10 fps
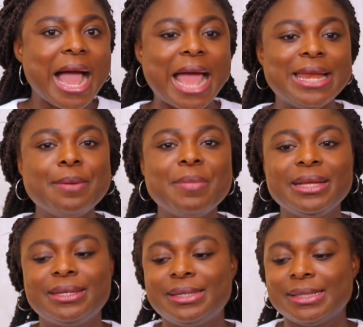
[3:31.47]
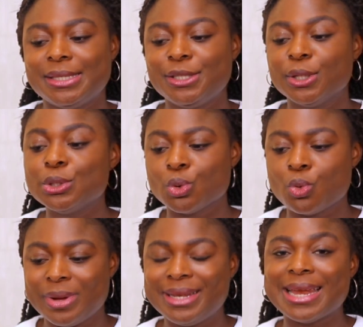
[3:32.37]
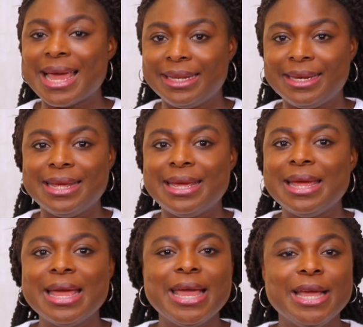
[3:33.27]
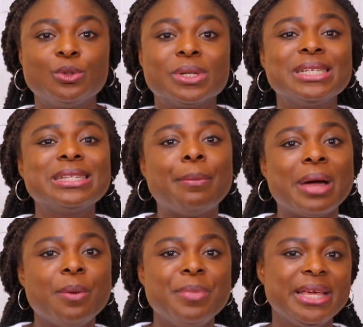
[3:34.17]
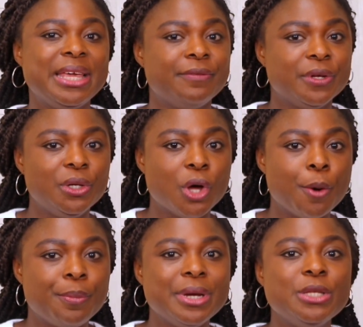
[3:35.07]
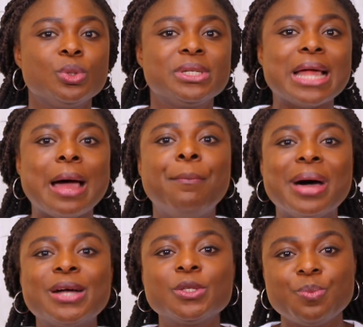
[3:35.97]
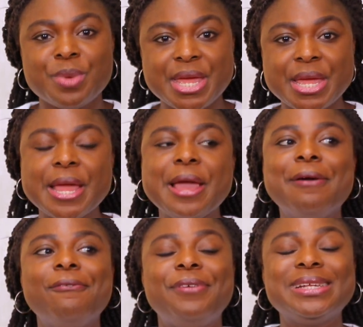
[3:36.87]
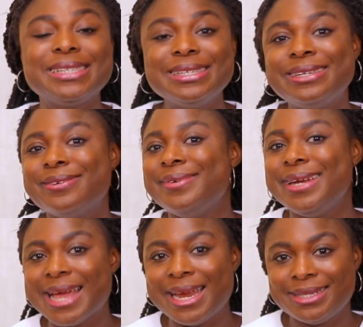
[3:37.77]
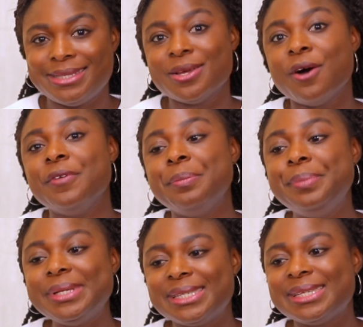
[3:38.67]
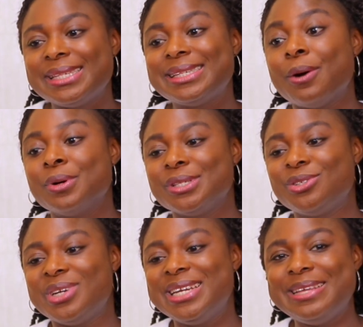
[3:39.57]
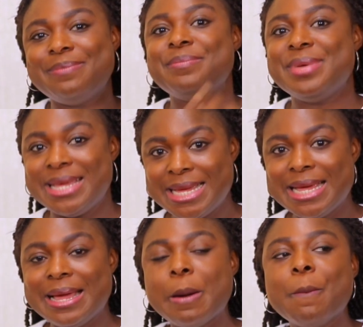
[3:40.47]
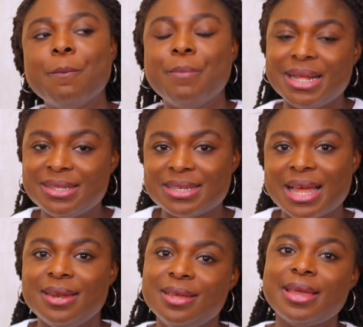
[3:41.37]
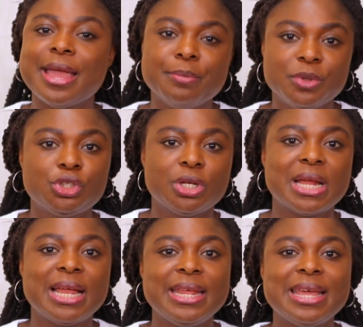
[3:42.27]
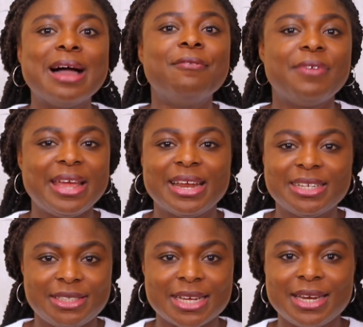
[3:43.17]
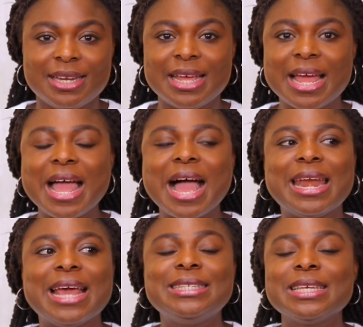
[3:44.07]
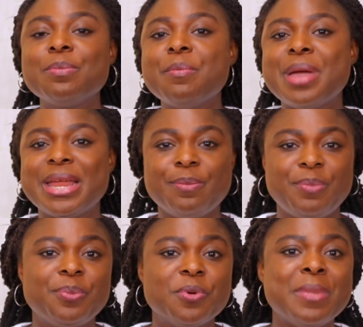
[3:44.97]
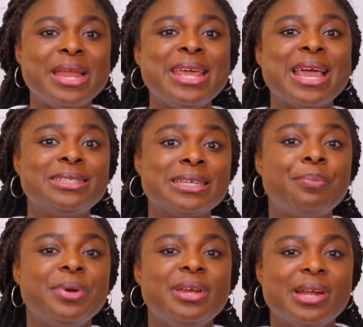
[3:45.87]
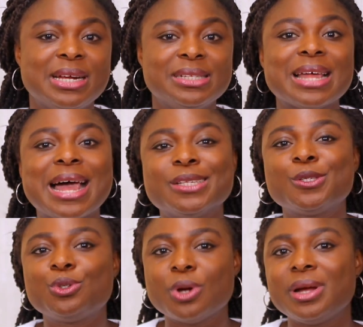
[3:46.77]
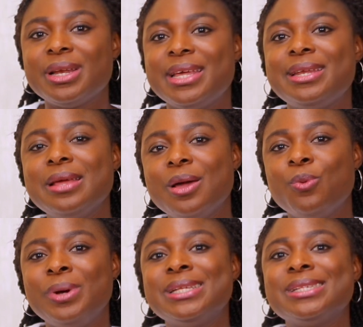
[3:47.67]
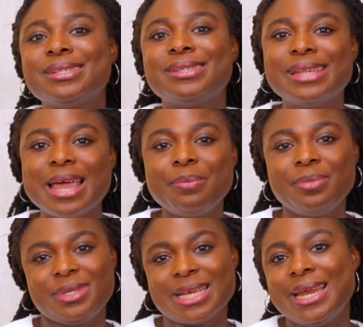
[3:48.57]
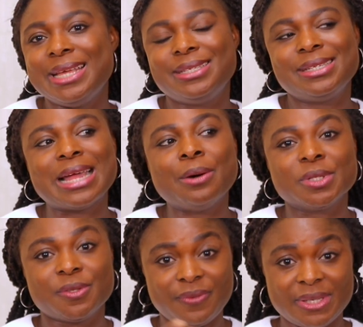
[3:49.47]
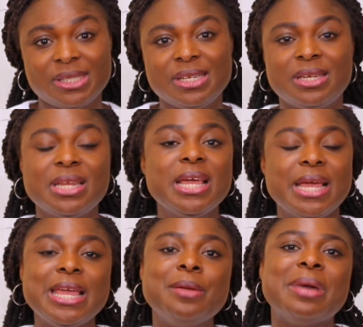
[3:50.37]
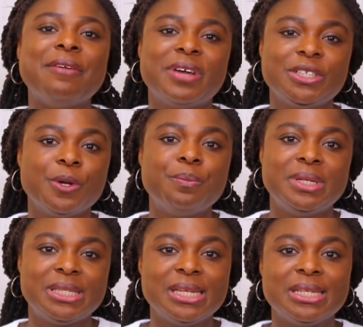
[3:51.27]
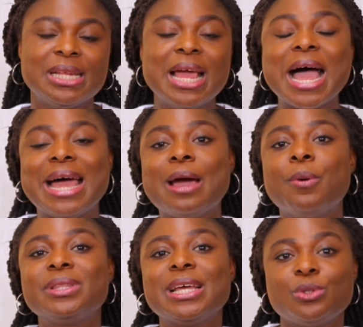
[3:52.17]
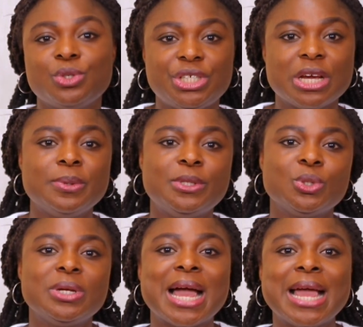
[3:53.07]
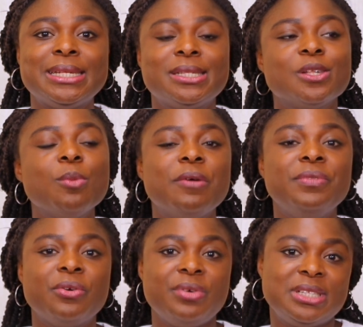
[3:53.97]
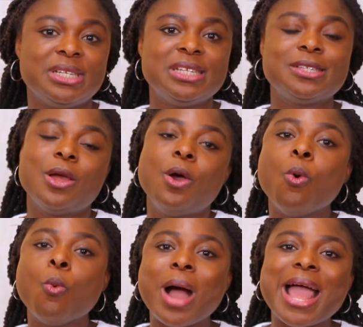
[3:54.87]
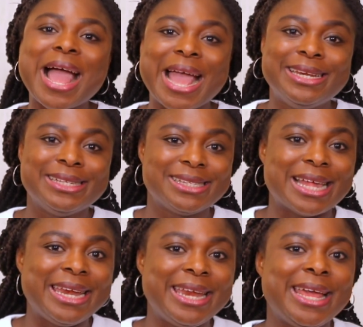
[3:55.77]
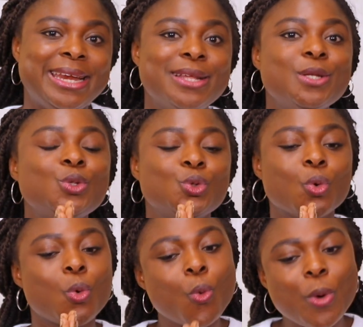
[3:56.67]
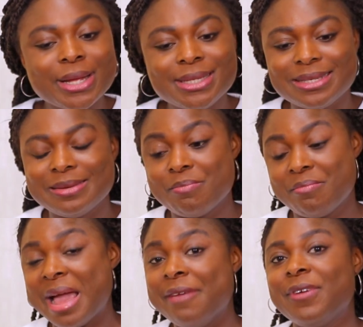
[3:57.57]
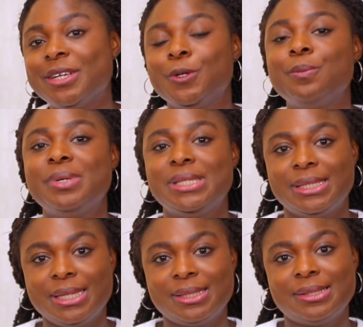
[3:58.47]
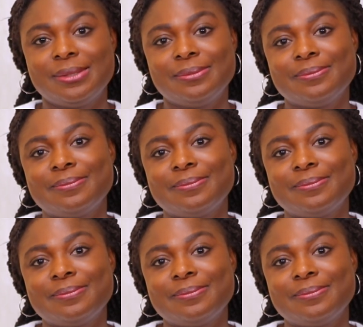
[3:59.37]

I didn't make the decision to quit lightly. It wasn't about me giving up. It was about me facing the reality of a business that was draining me mentally, emotionally, and financially. And I think many people, many entrepreneurs are struggling with the same challenges I was facing in my fashion business. And I wanted to share with you guys some of the reasons why I decided to quit my fashion business.